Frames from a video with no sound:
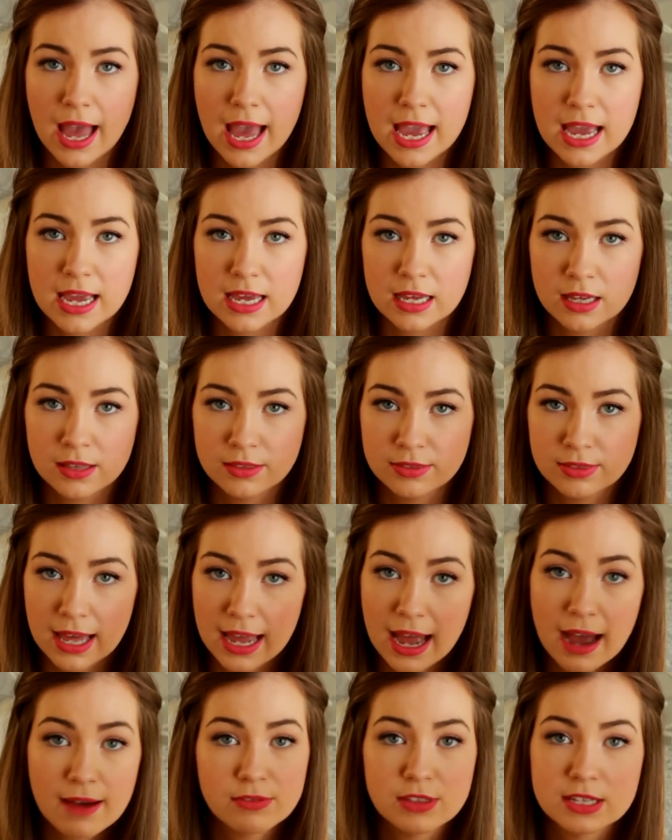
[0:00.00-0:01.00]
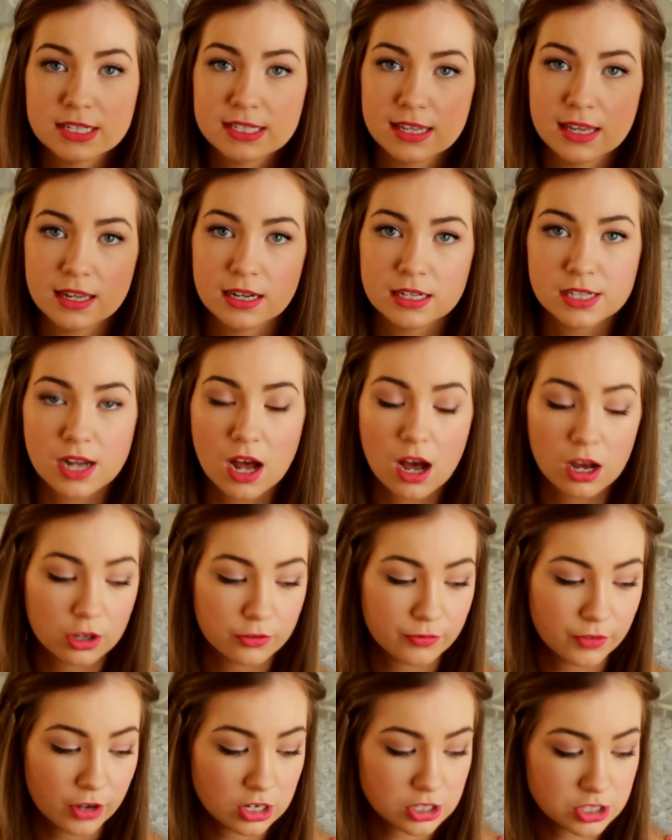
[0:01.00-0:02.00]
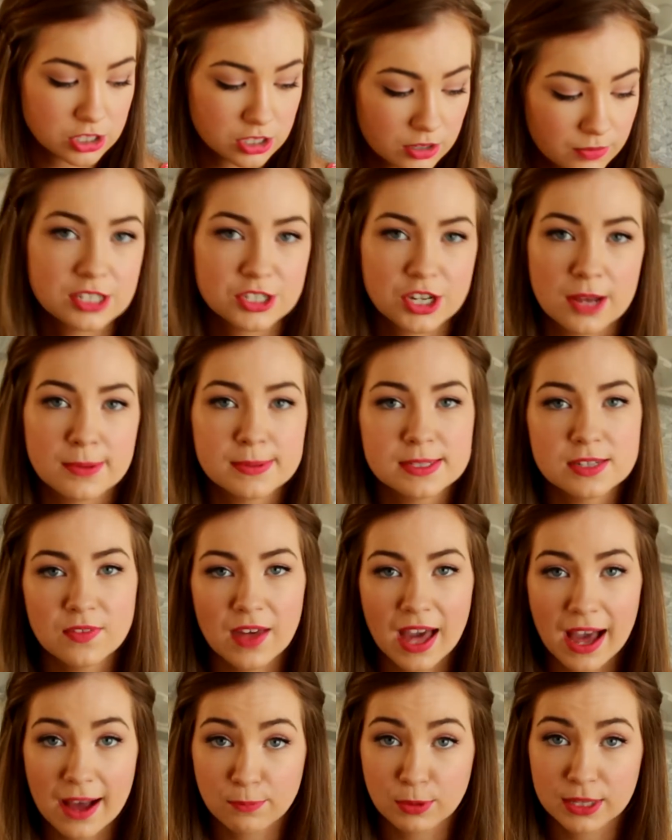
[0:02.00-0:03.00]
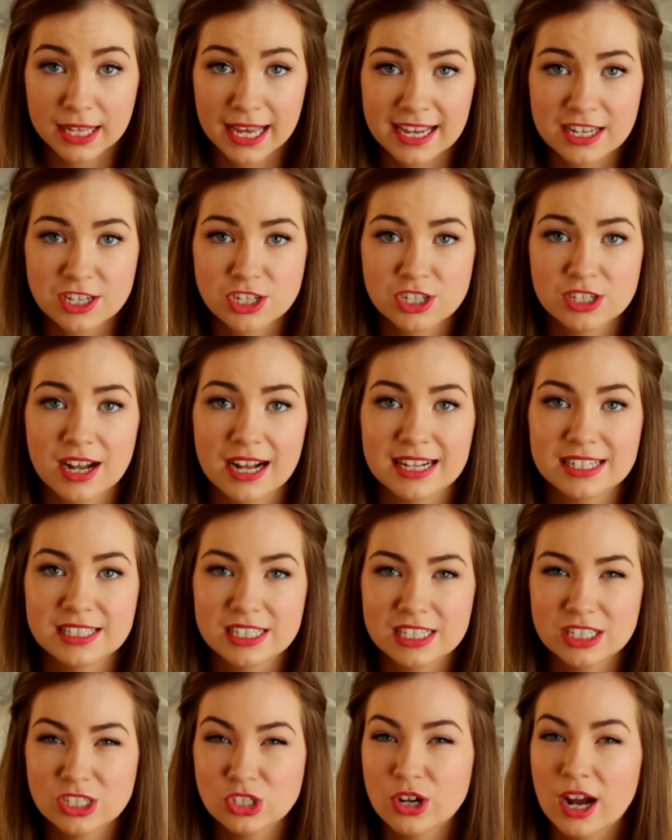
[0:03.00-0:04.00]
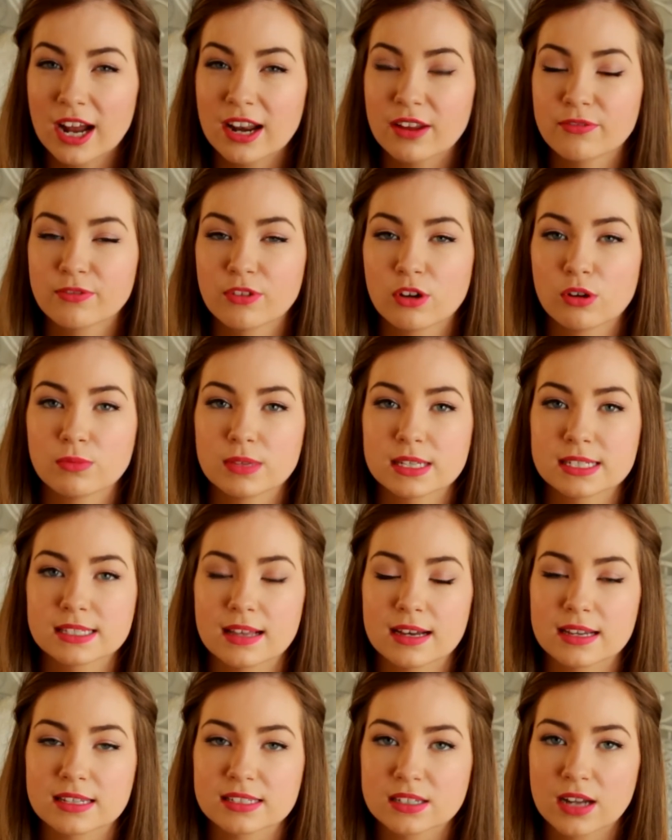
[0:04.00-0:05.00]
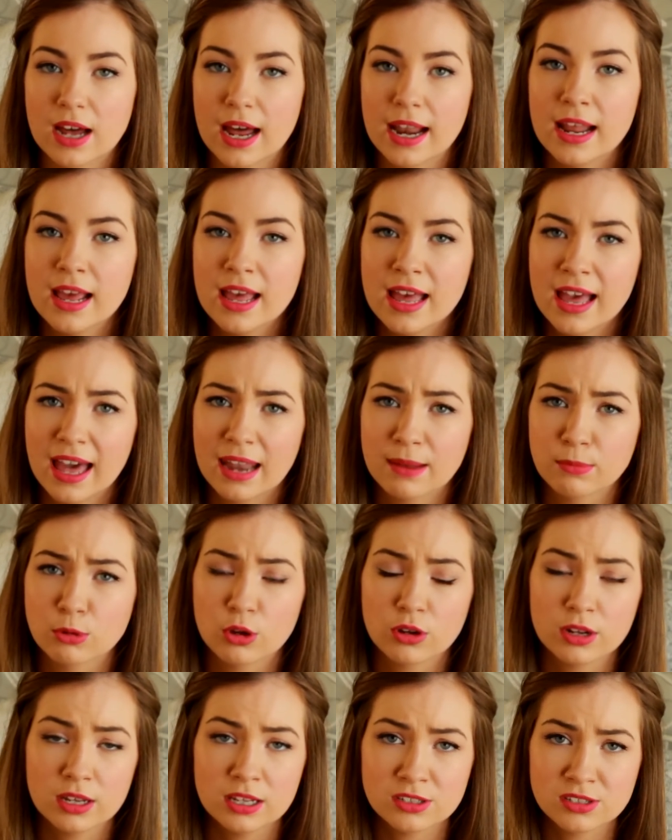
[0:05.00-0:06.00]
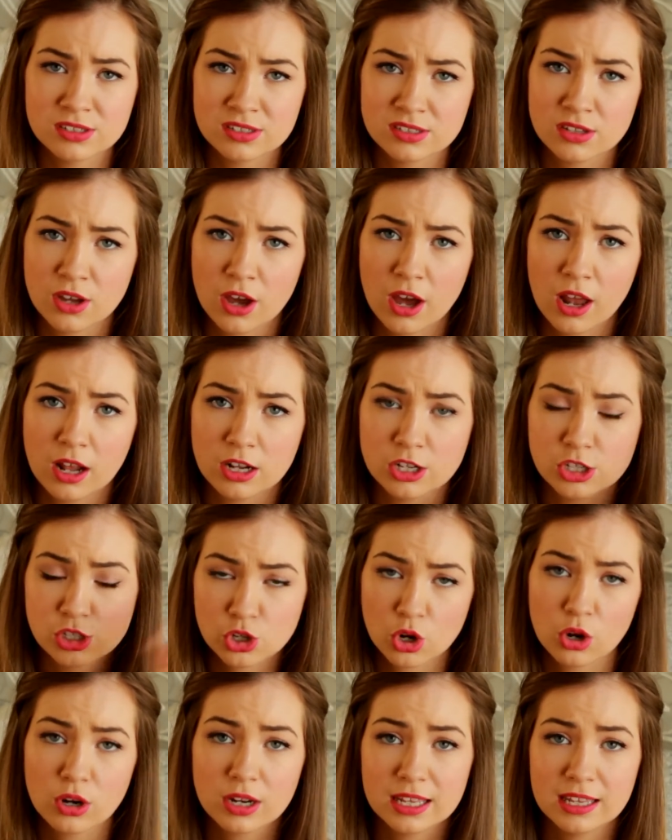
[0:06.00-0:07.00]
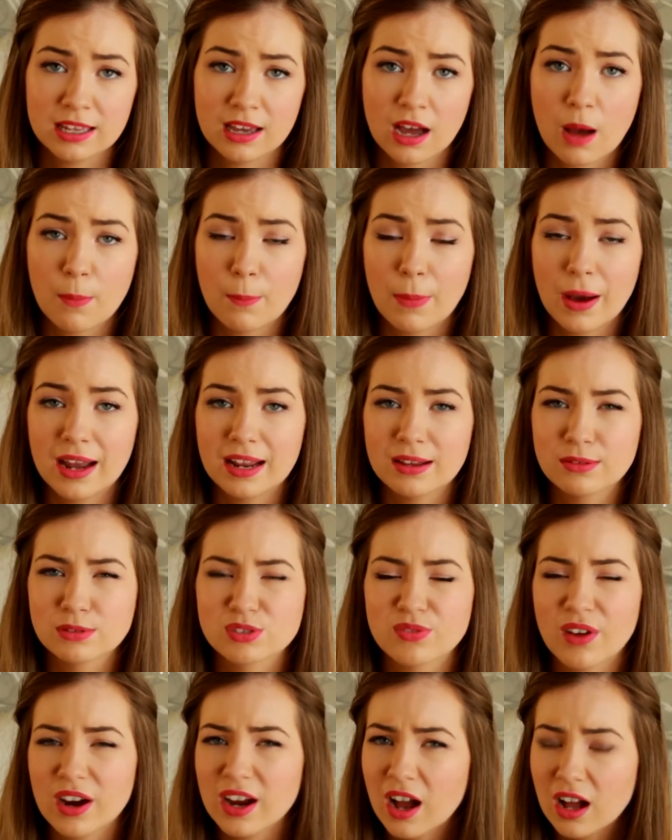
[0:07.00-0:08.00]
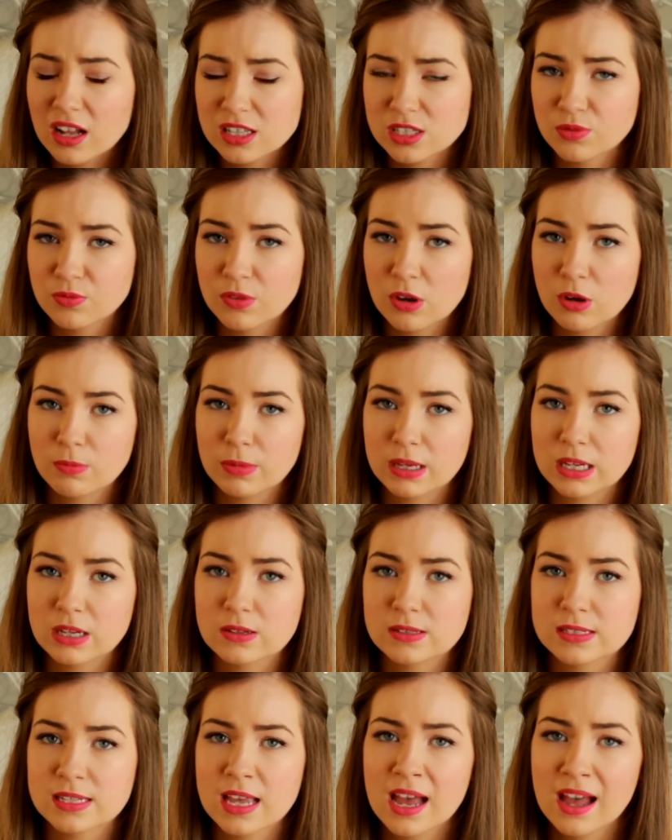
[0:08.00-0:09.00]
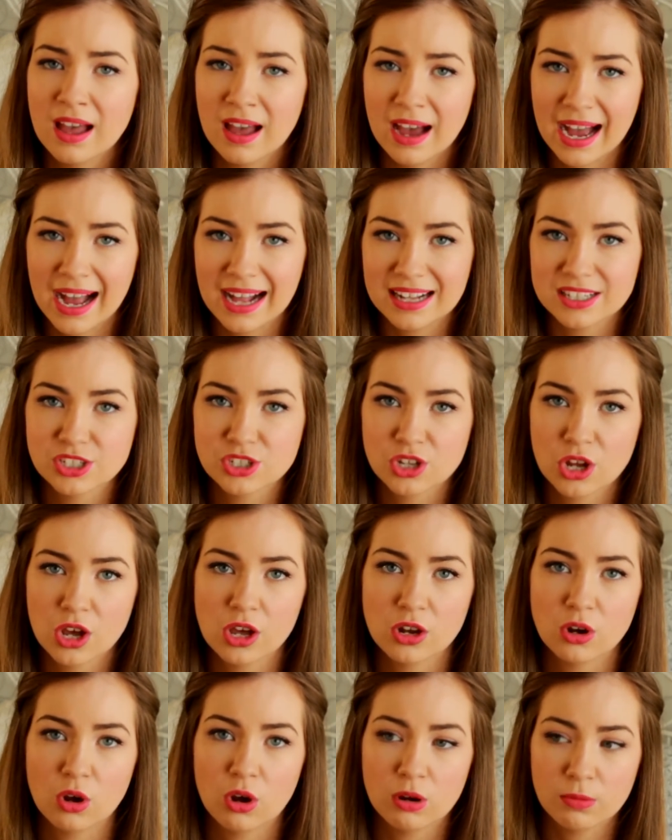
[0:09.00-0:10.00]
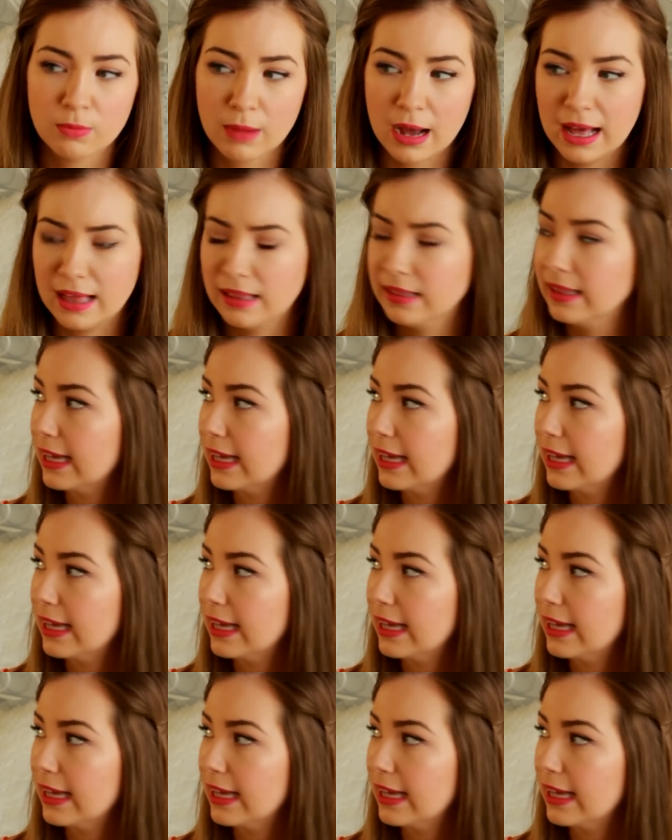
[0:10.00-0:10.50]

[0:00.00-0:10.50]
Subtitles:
they have this in a darker version. In terms of the application, I did try to film this last night, and I'm going to insert a shot here, but it was very hard to film because I had to turn on my